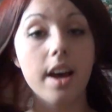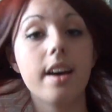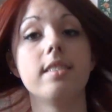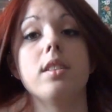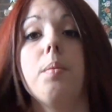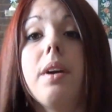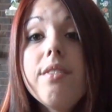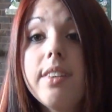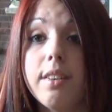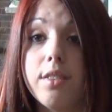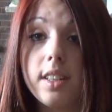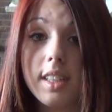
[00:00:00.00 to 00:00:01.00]
It's all my
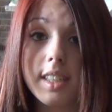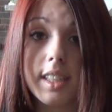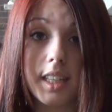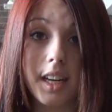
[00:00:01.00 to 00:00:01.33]
favorite Disney